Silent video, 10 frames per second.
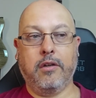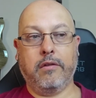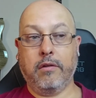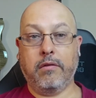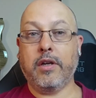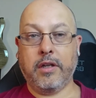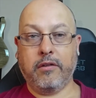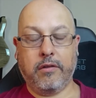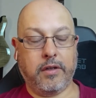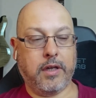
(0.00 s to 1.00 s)
So really
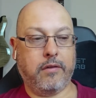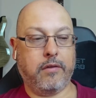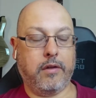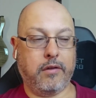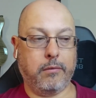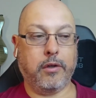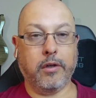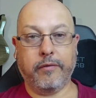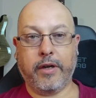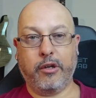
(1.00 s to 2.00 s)
interesting case studies and a lot
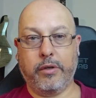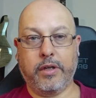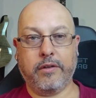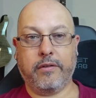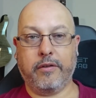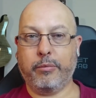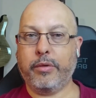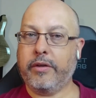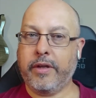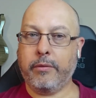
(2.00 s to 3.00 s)
of valuable lessons,
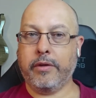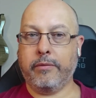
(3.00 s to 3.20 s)
but they were